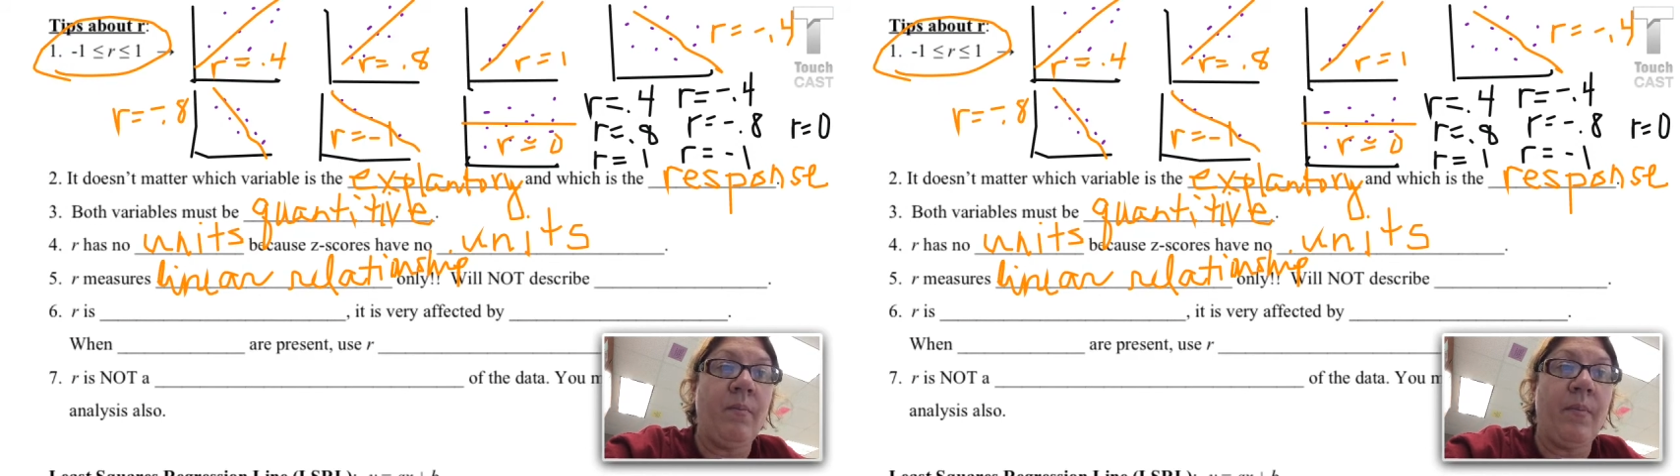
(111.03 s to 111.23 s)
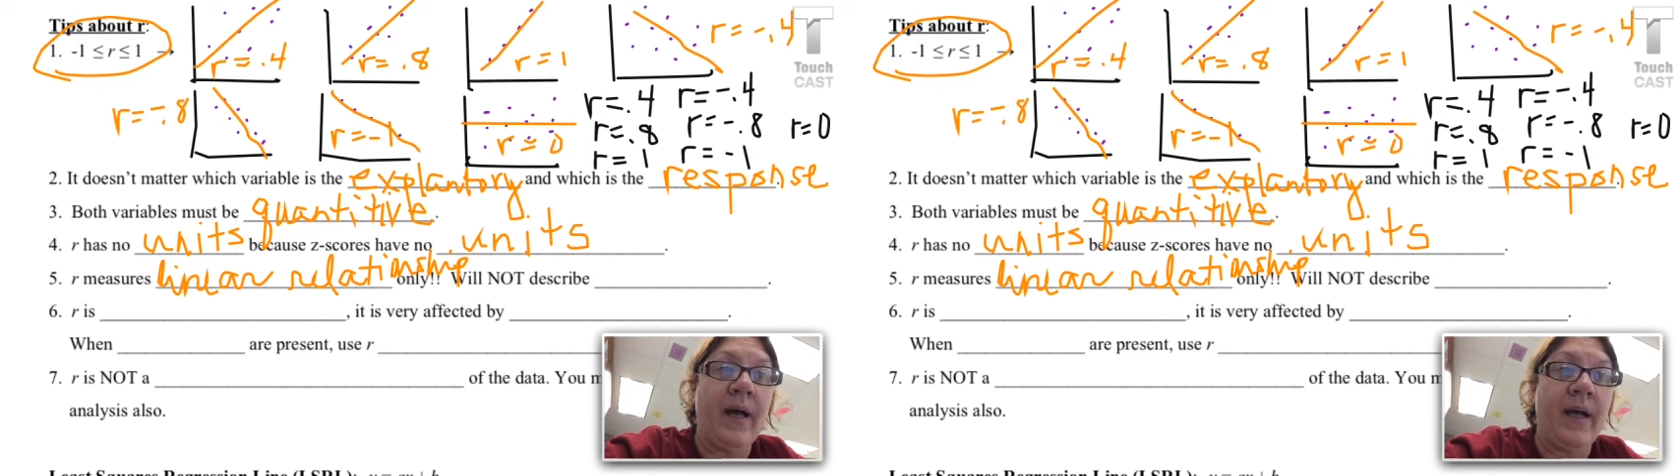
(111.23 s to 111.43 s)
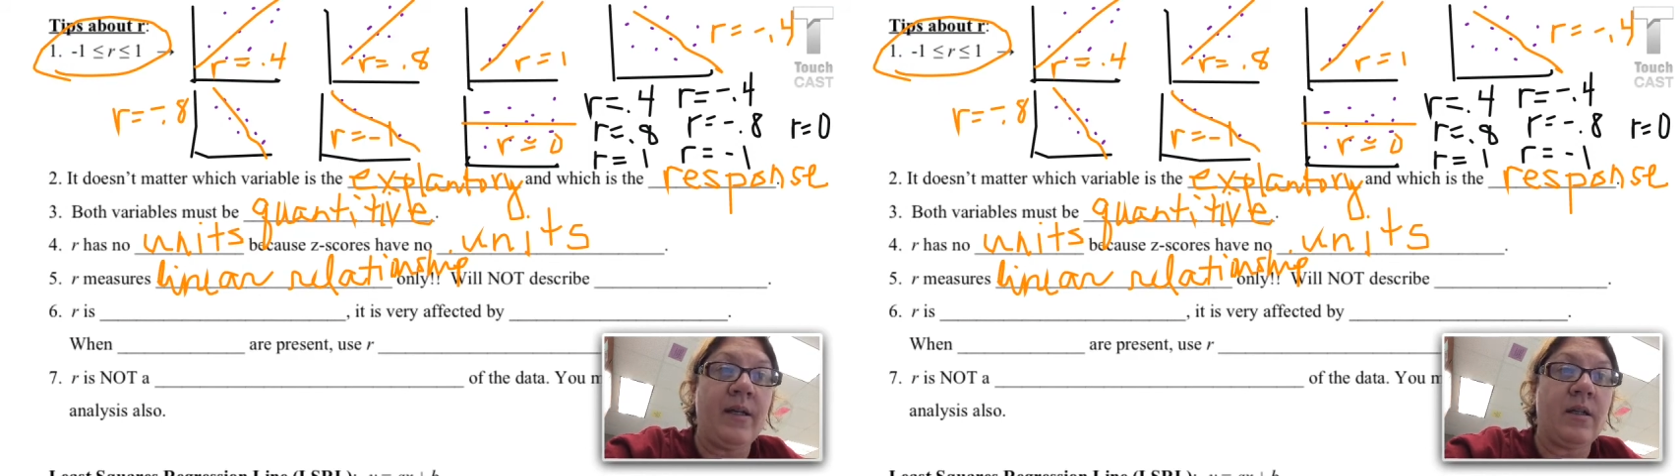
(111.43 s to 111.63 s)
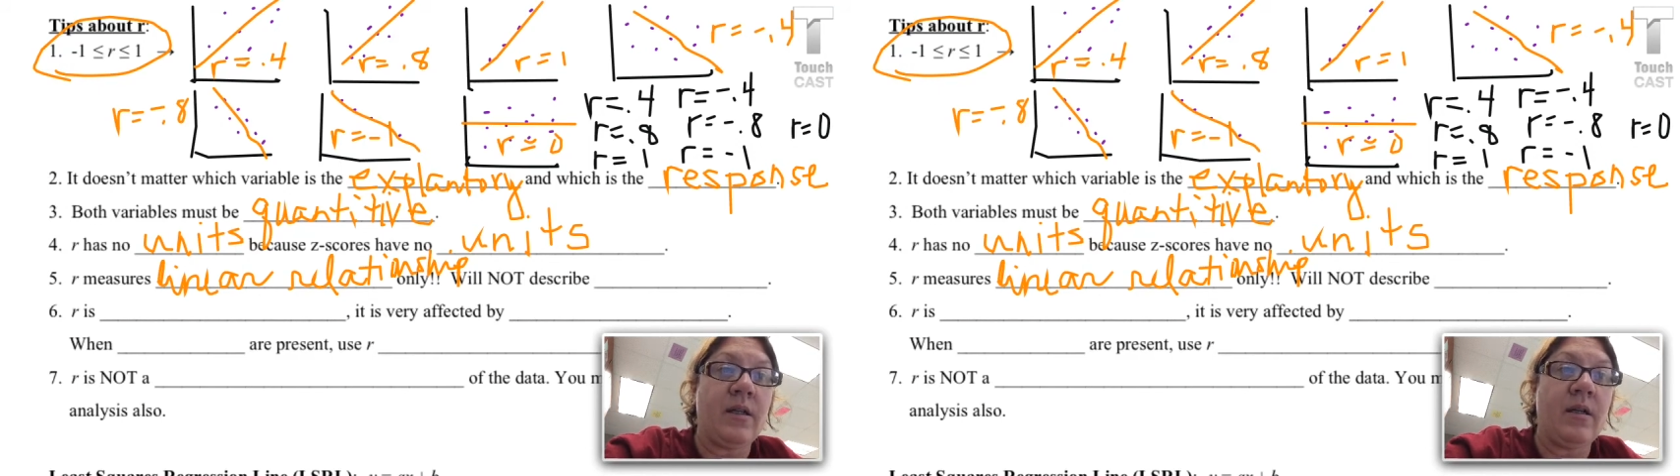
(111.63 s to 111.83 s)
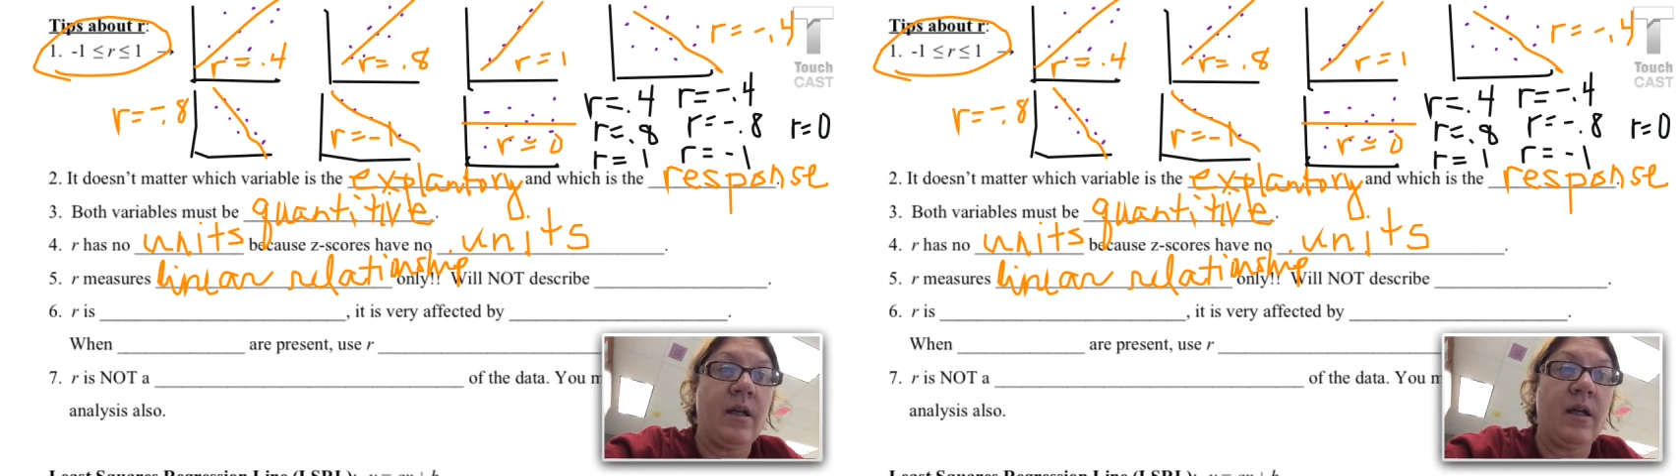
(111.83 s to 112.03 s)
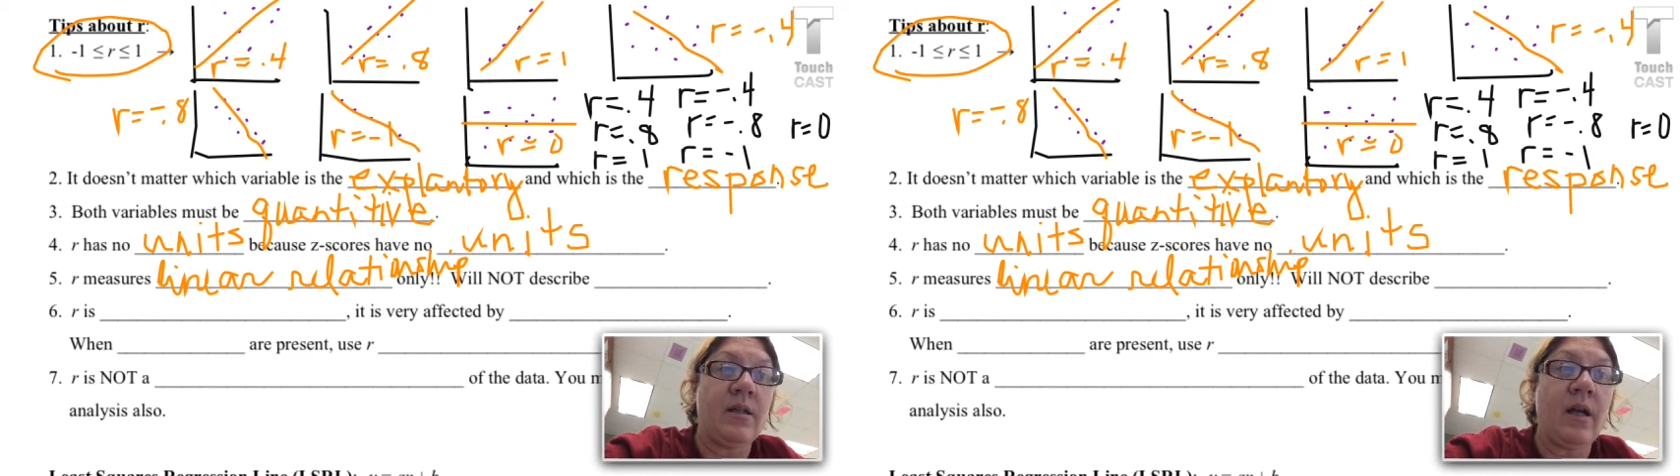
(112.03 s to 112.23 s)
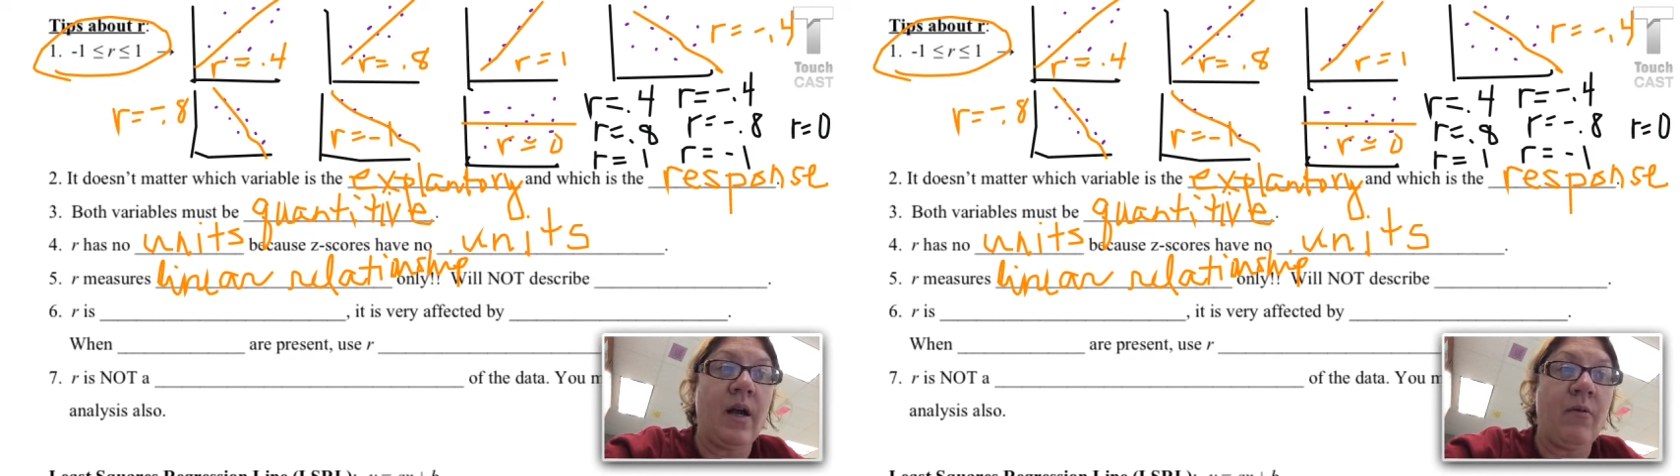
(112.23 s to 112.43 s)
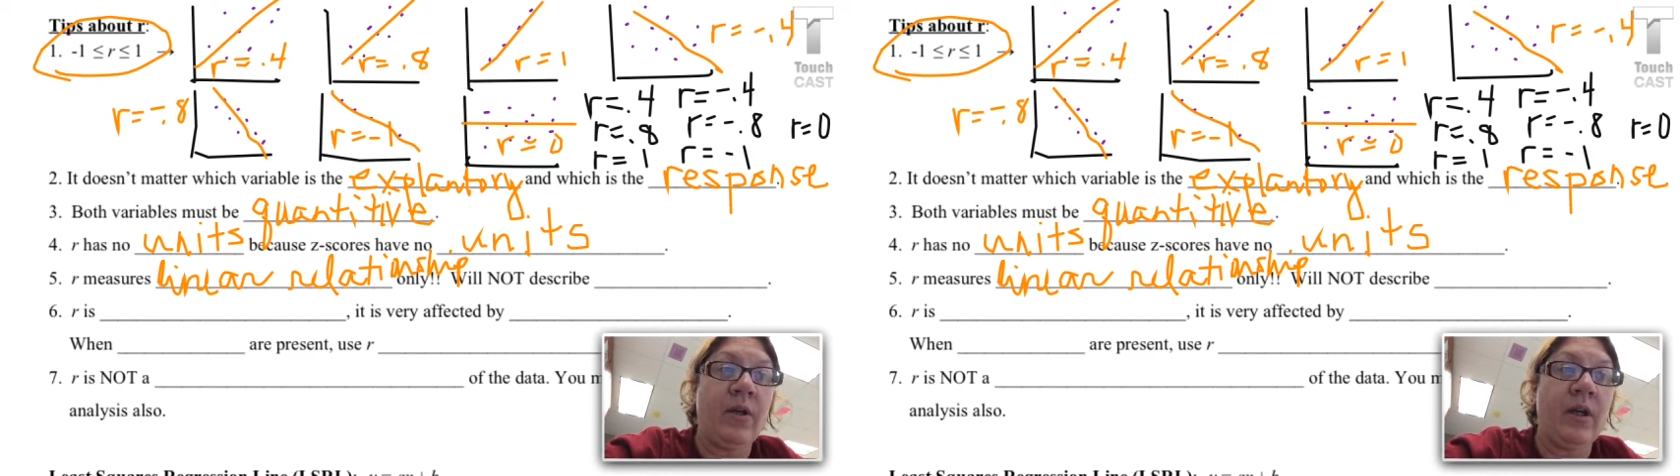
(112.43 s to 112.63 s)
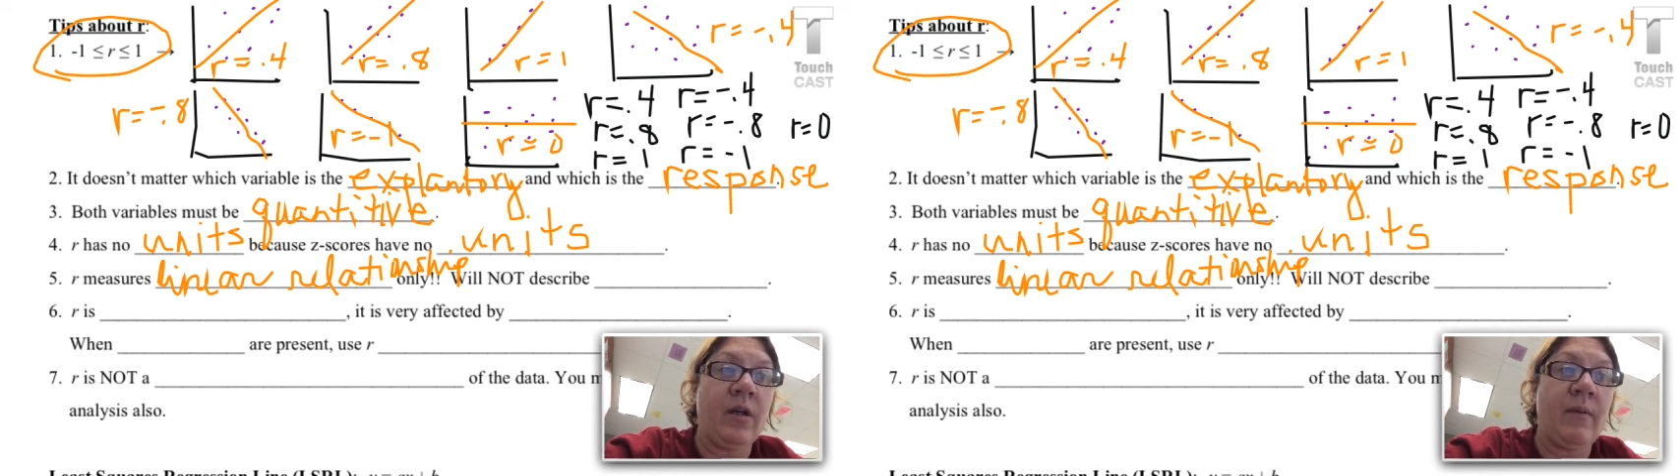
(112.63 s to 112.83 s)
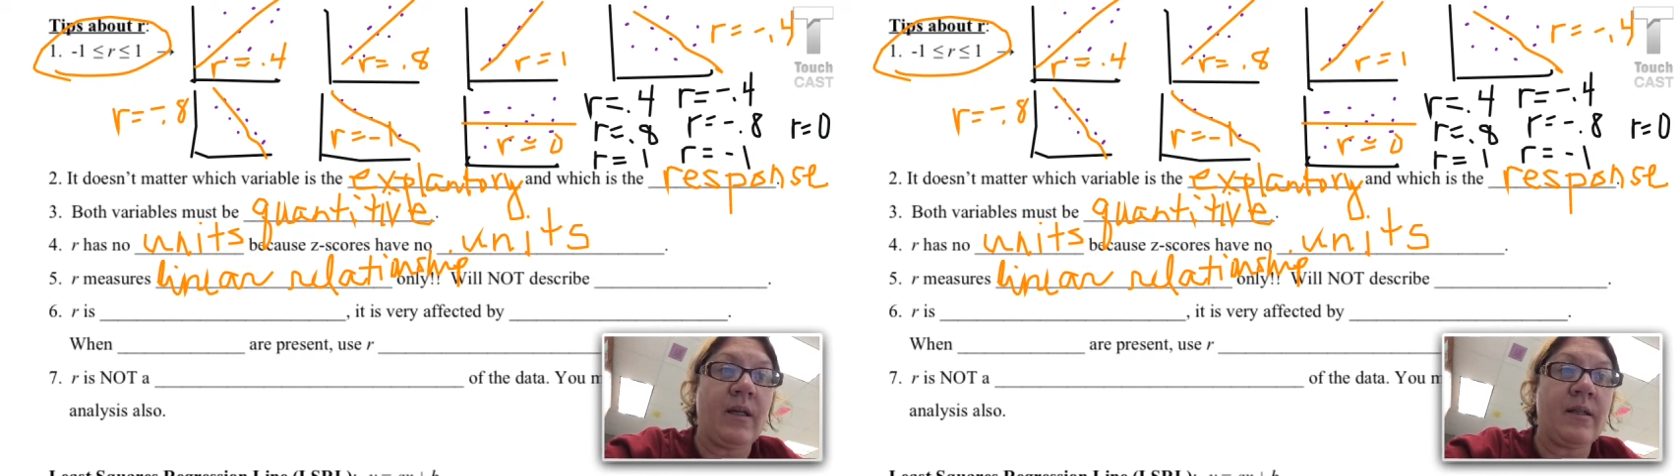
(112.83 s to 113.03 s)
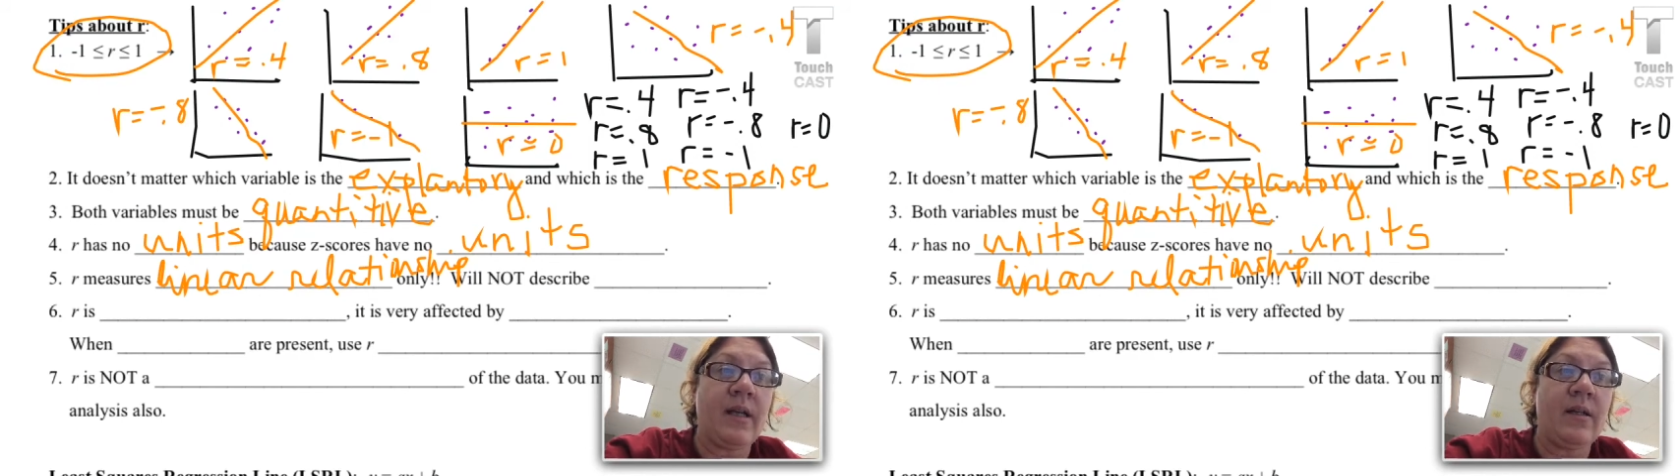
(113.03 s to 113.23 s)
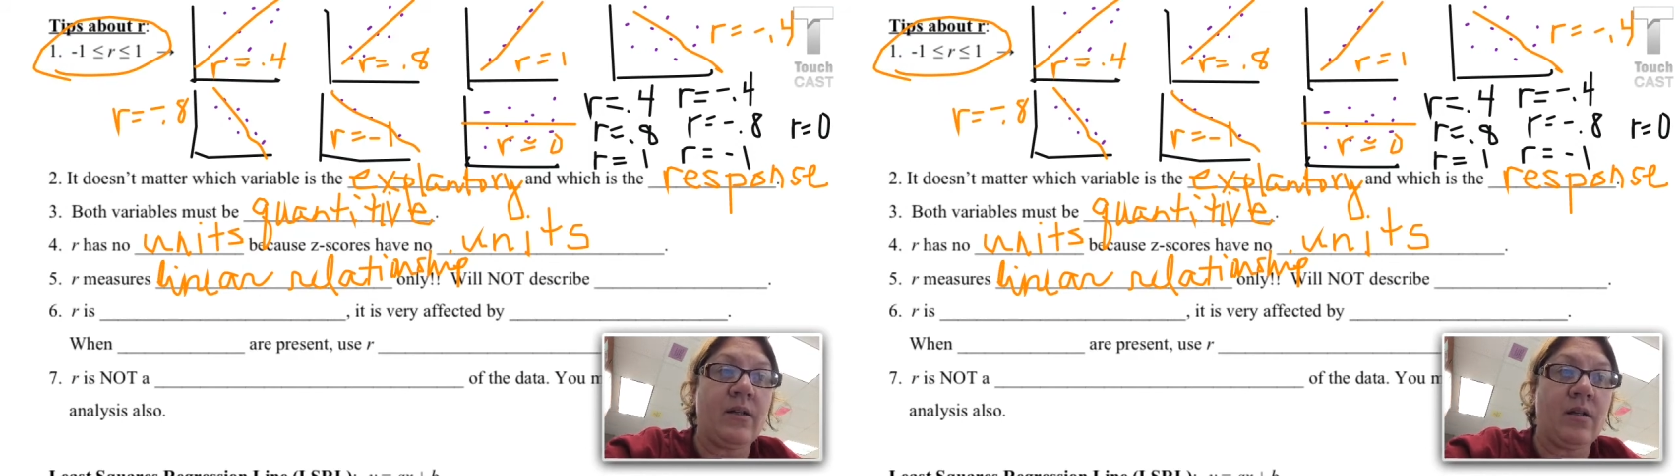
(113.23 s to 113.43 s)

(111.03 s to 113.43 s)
but it's not really going to make sense